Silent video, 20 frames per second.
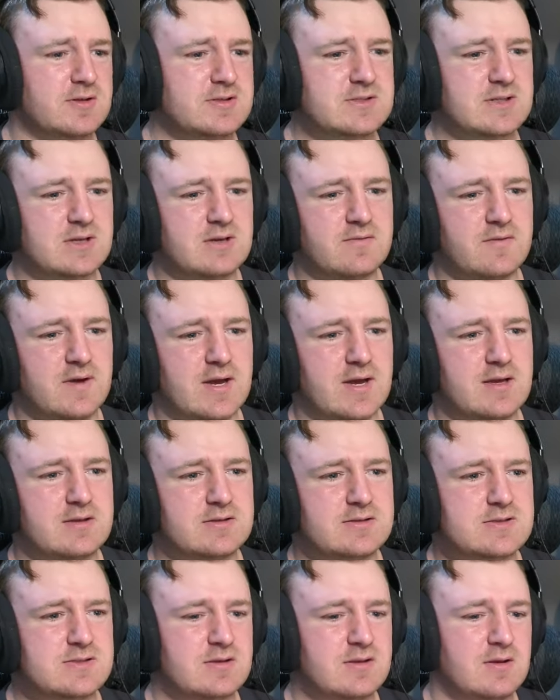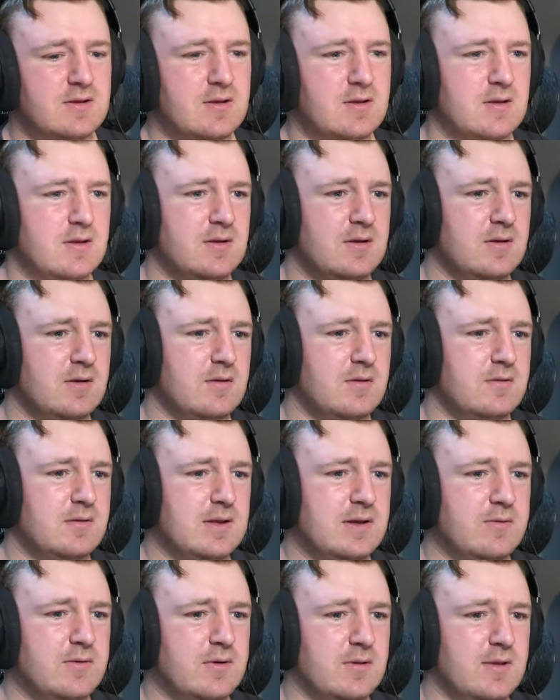instead of Hines,
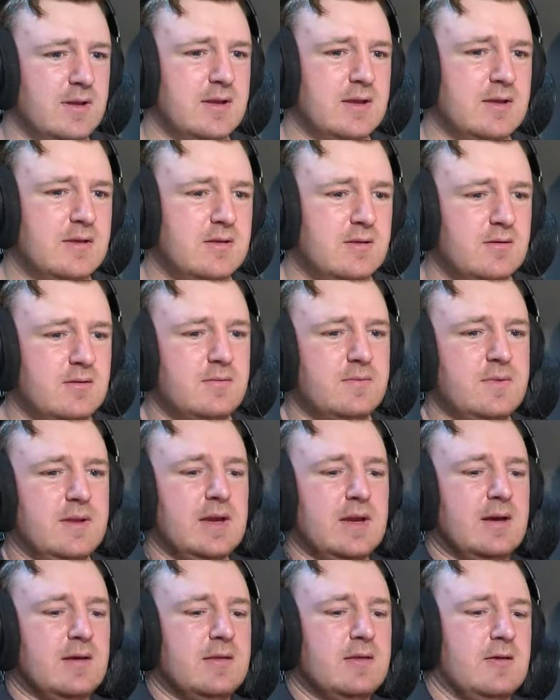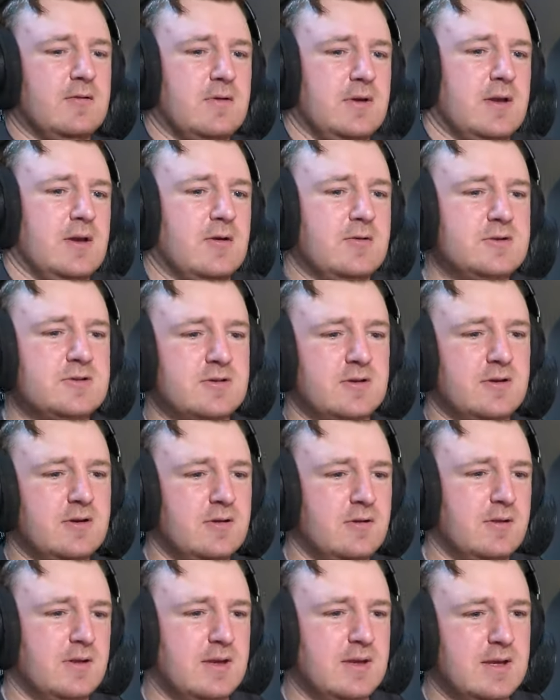they were like, yeah, there we go.
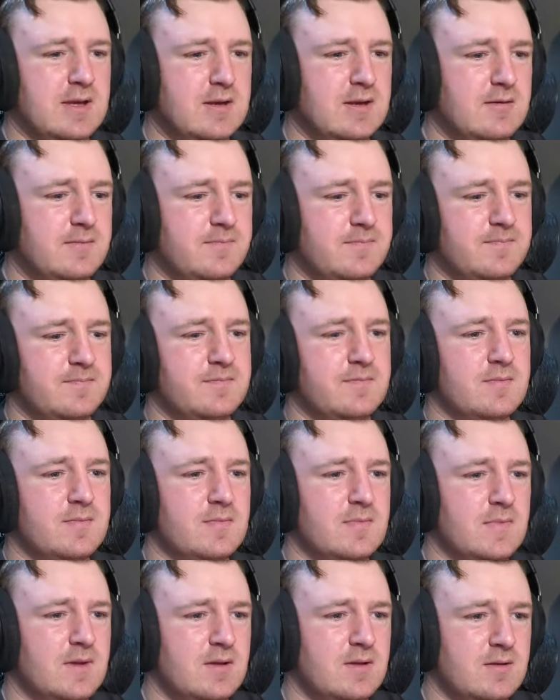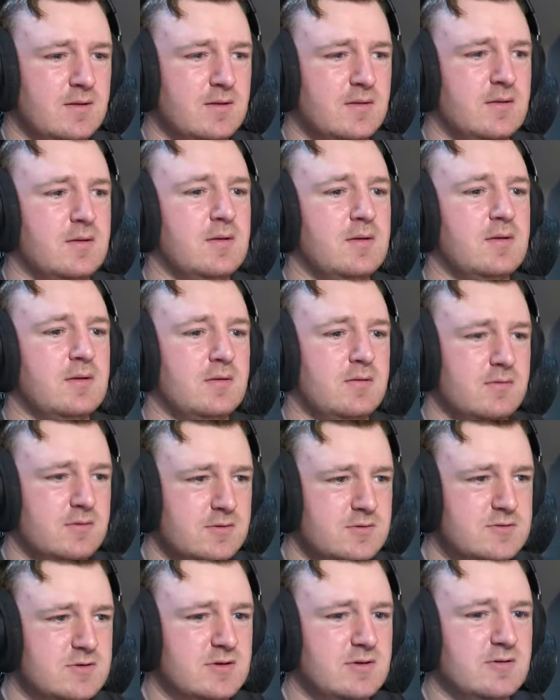Trindle again.
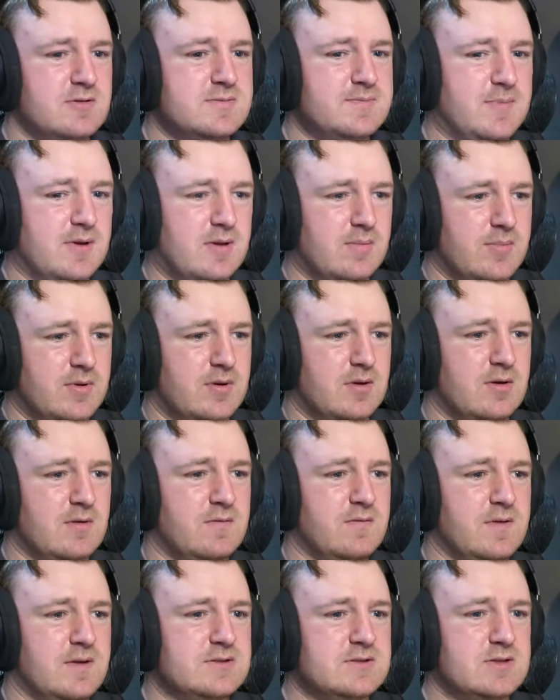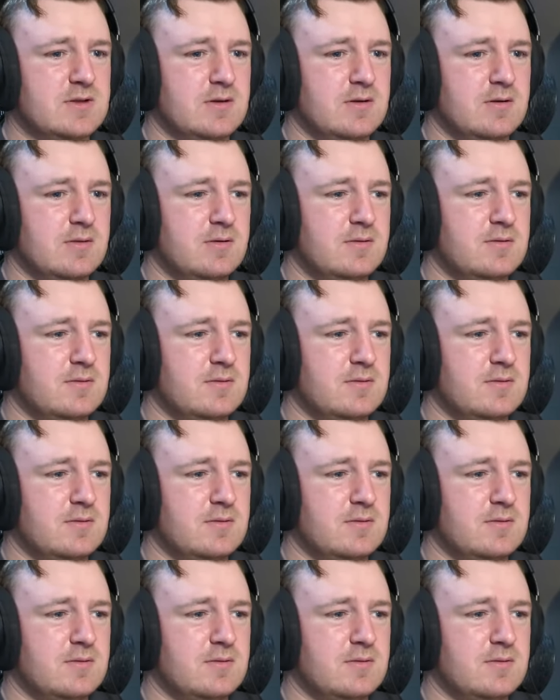Trindle's popping off. That's good.